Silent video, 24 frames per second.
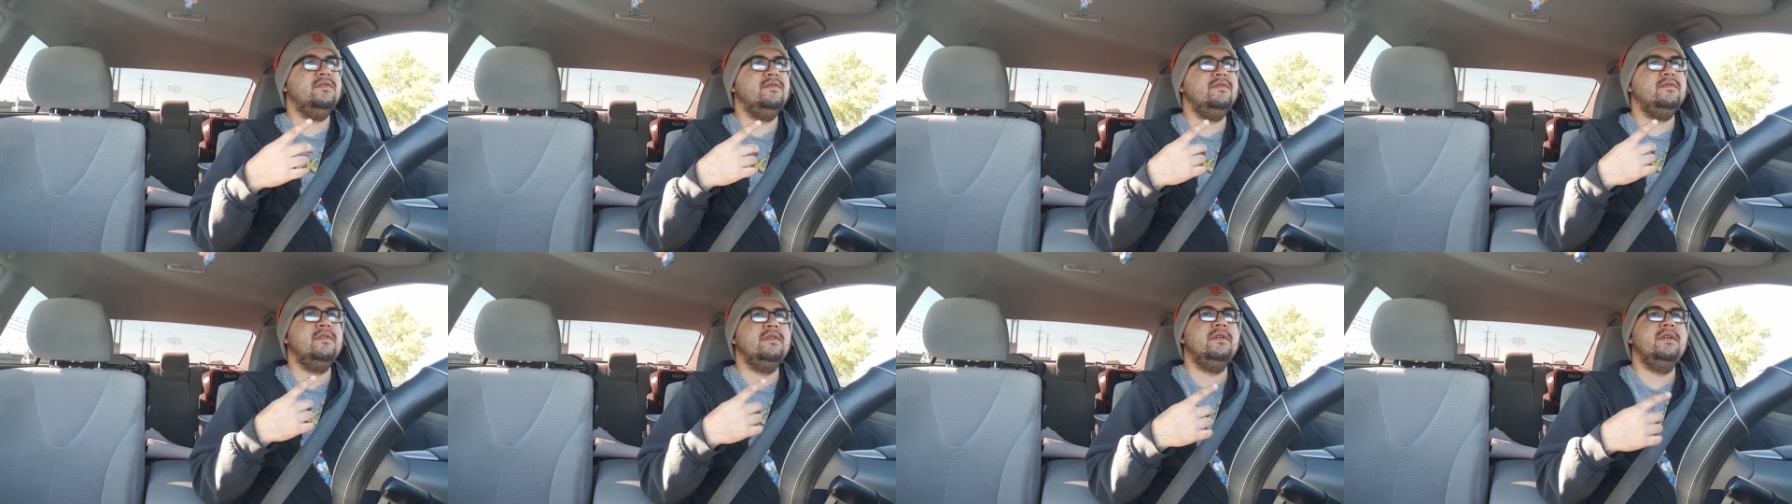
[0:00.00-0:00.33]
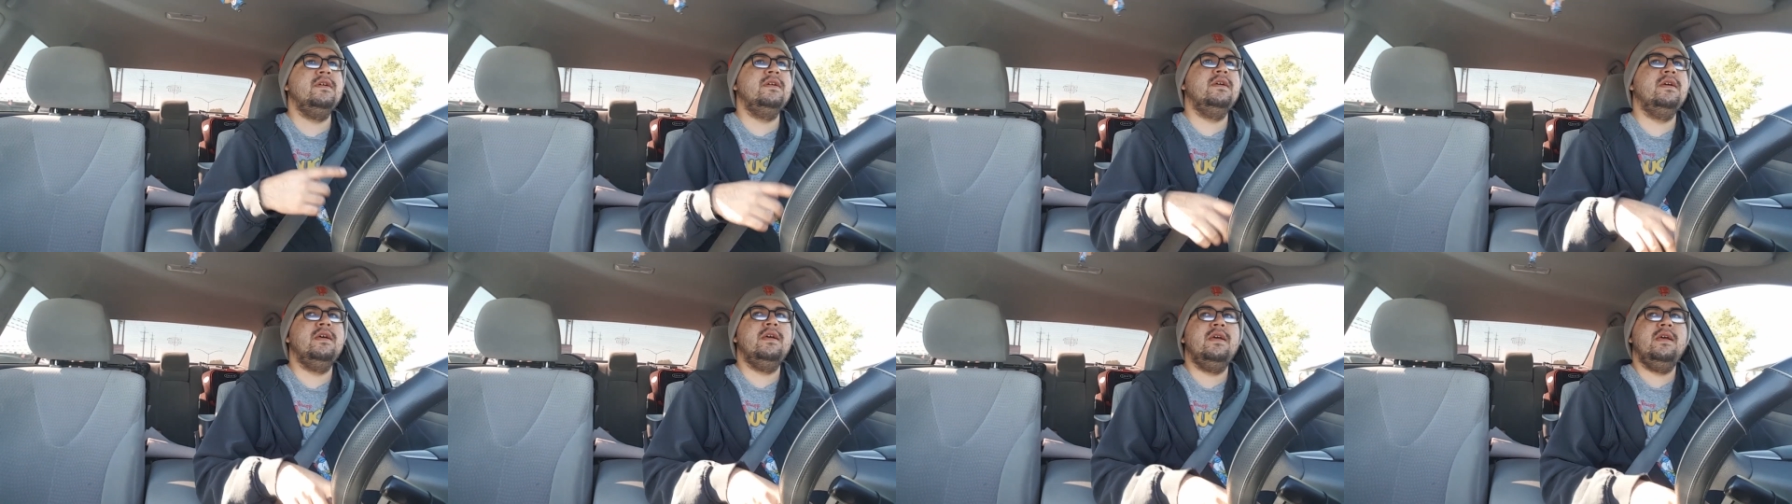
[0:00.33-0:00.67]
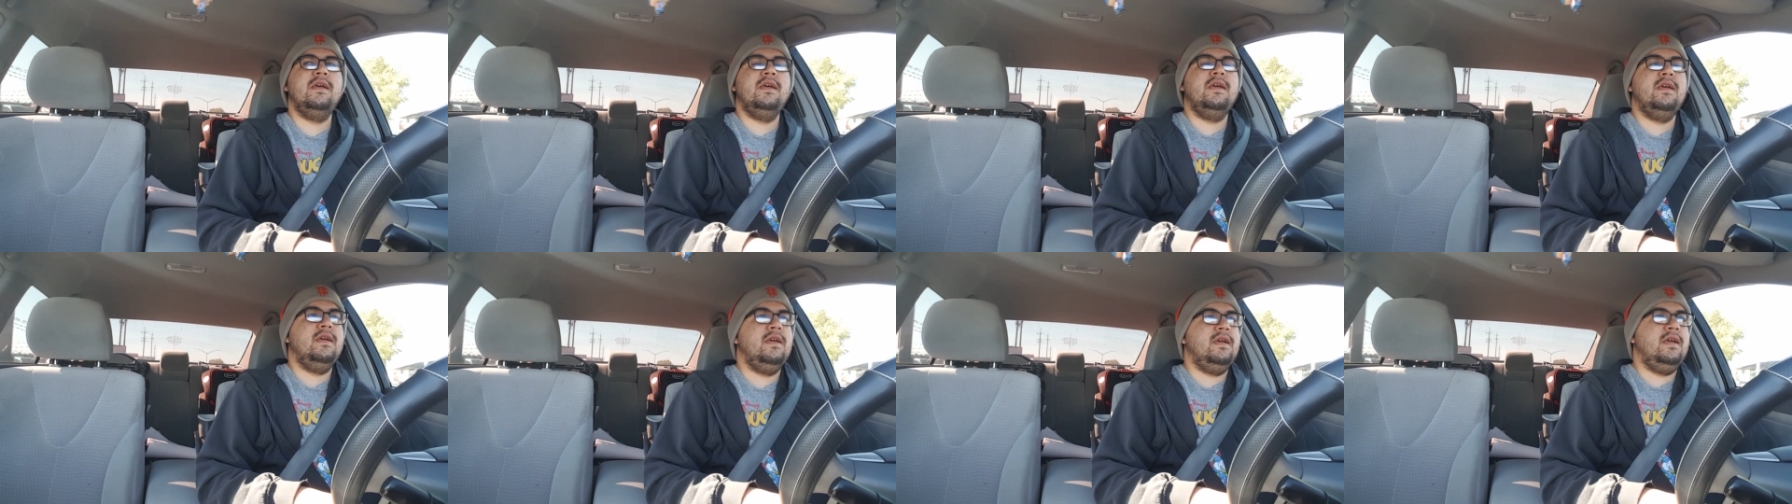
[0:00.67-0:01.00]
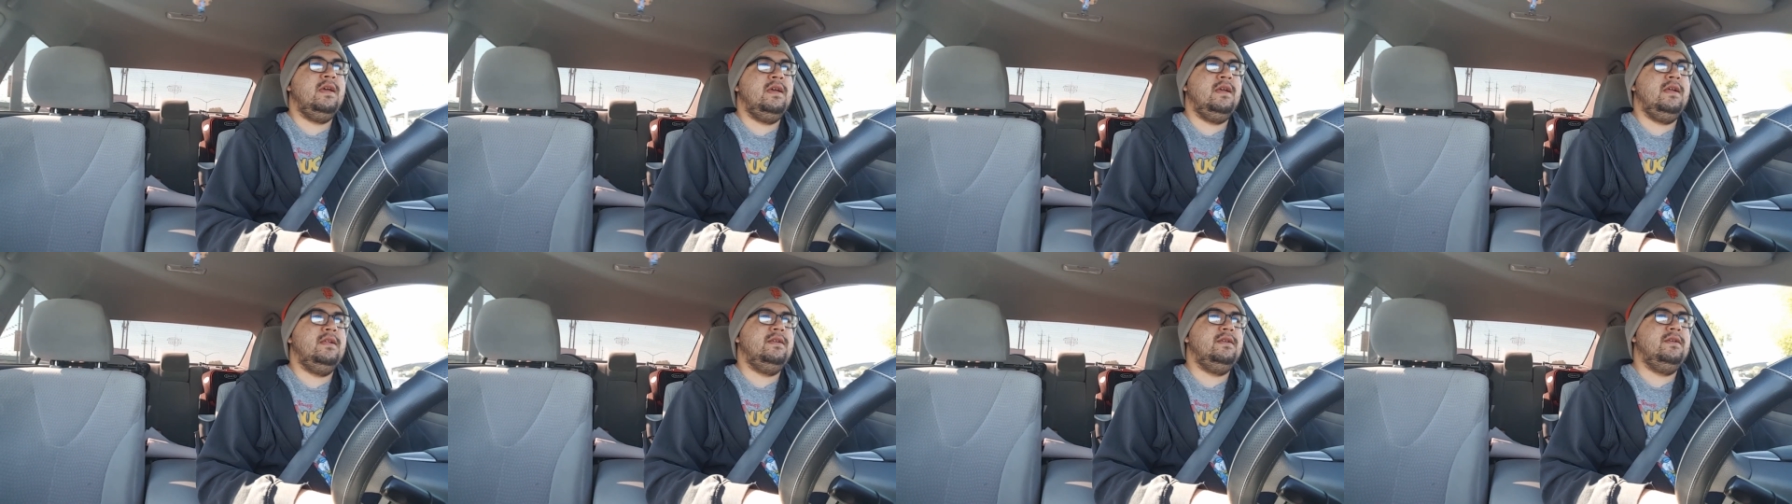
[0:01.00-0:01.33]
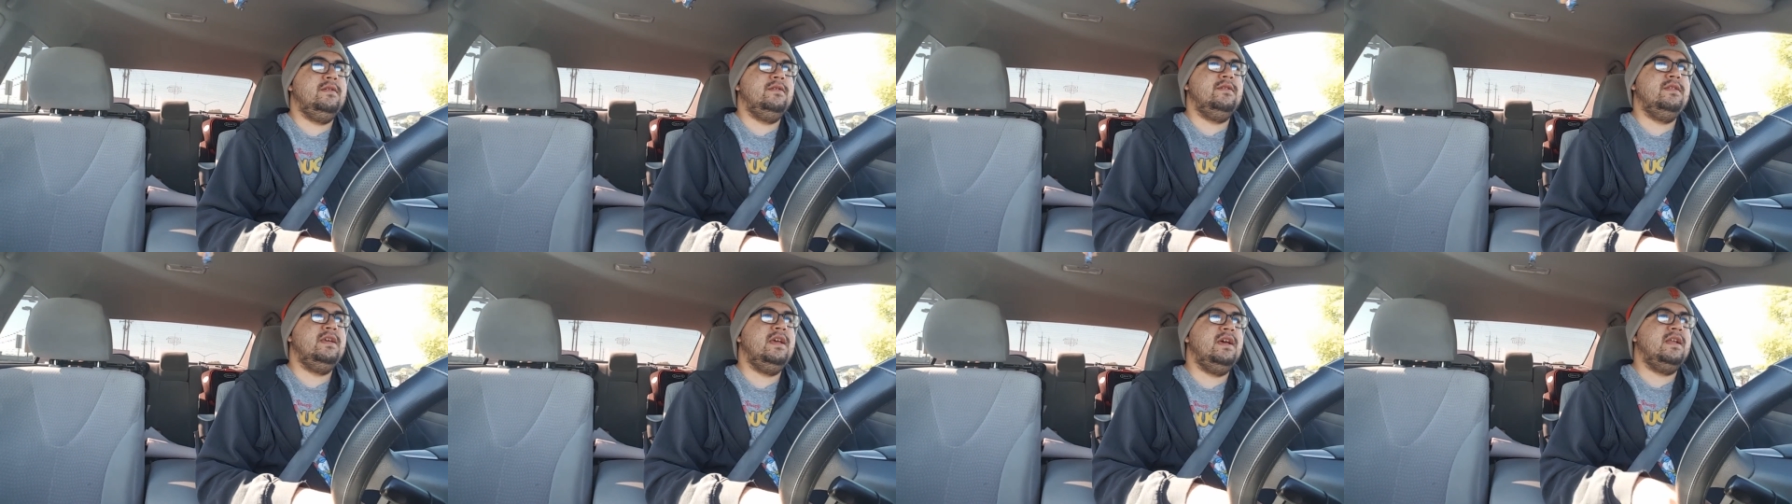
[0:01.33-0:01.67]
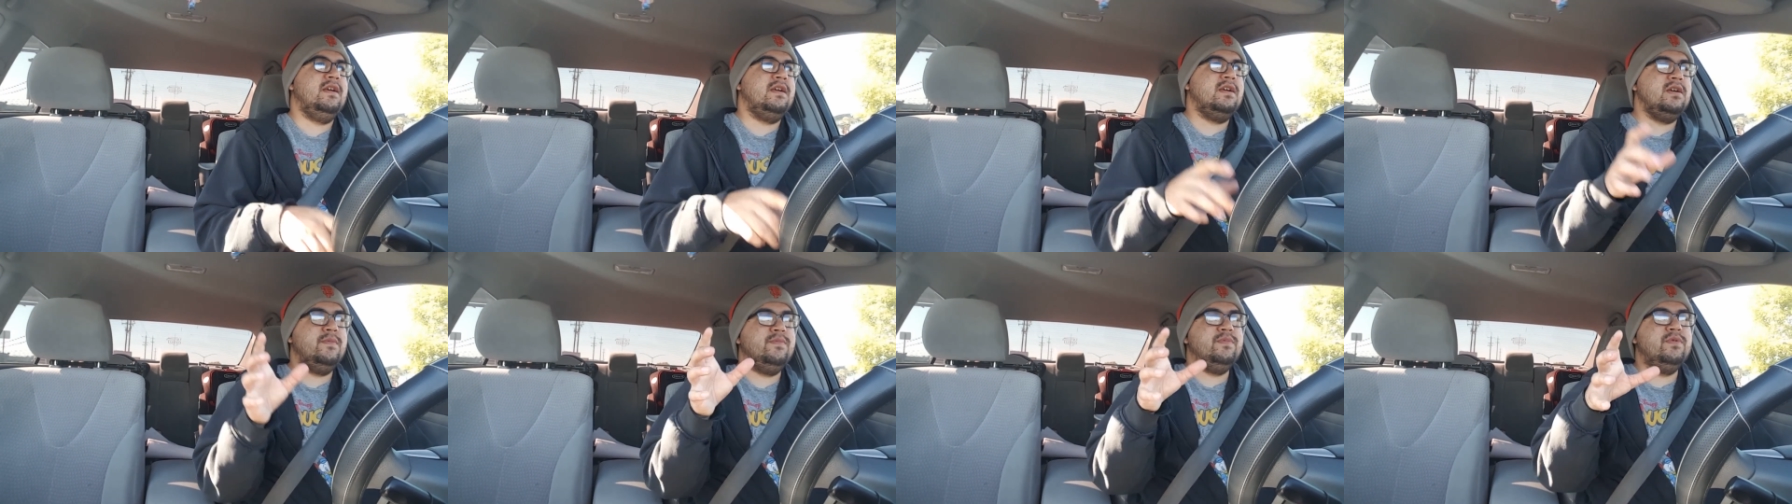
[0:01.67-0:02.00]
And, you know, they had a
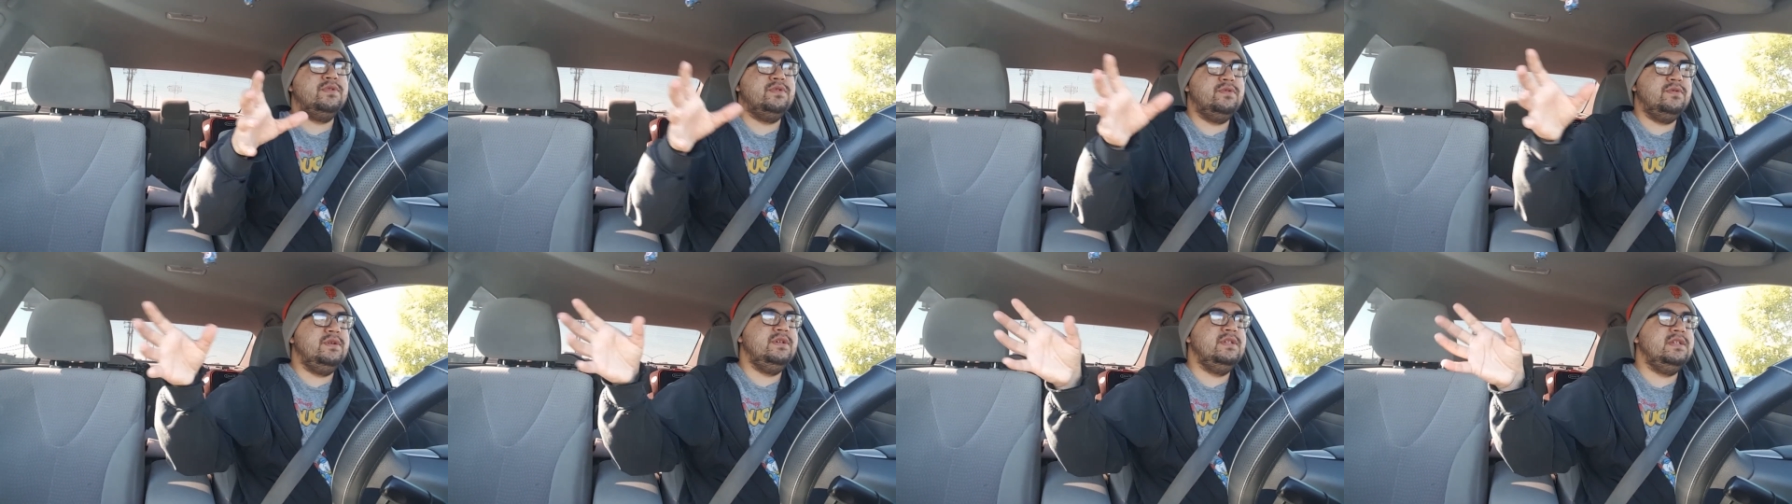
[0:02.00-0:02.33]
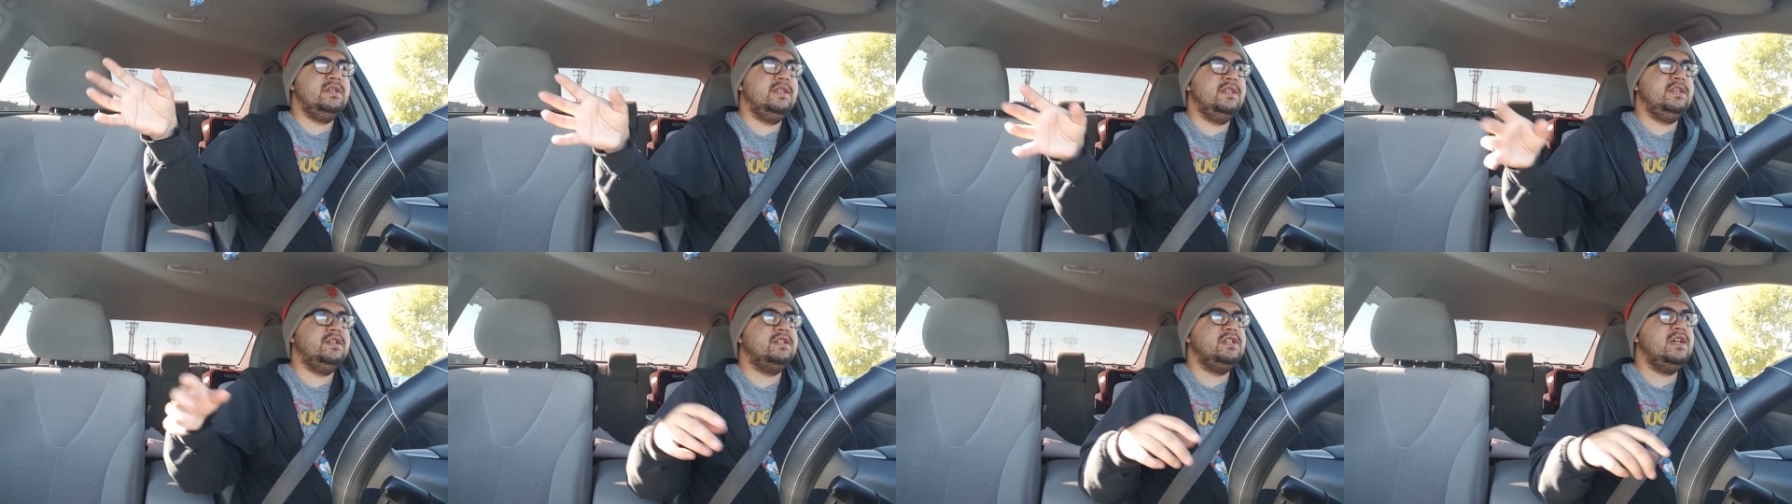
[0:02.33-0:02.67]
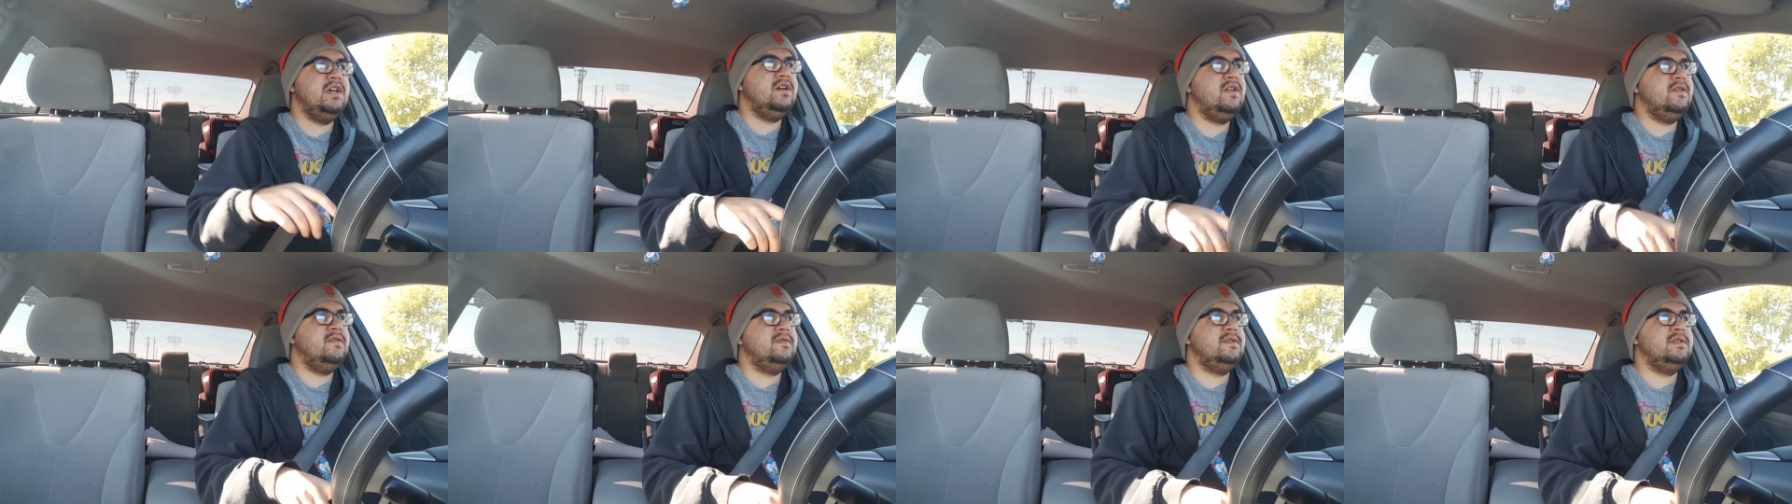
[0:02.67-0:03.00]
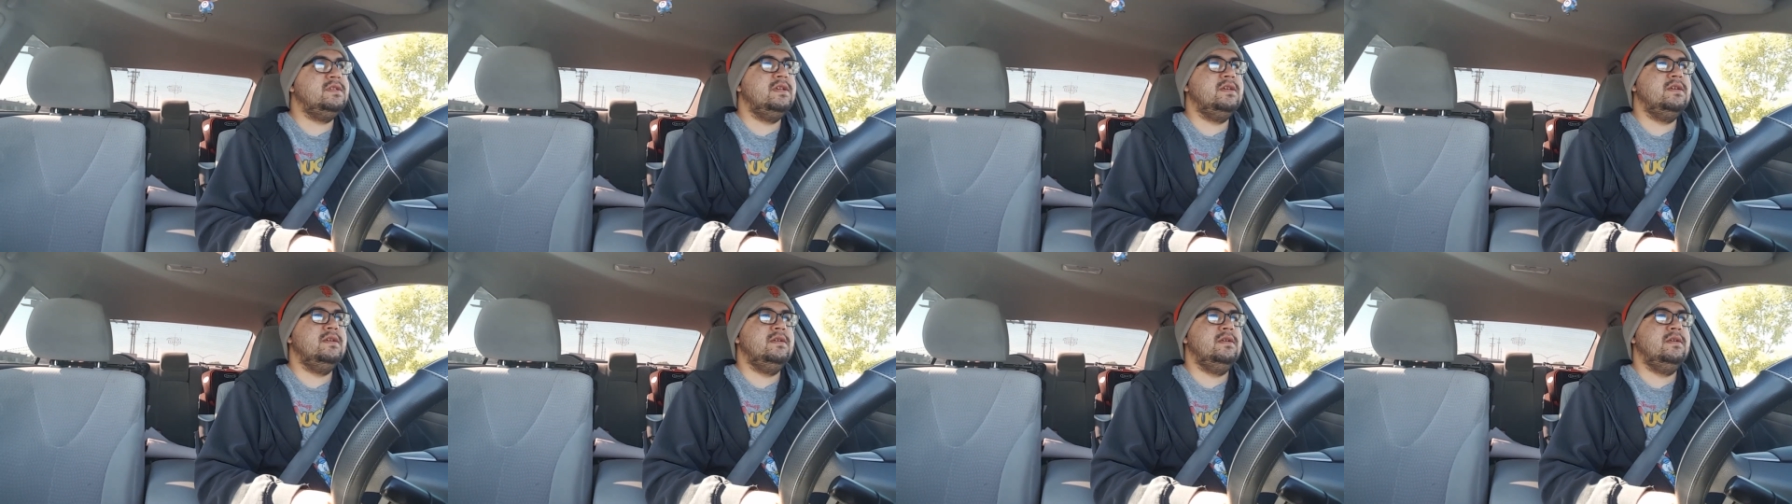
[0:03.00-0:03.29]
couple toys on the shelves.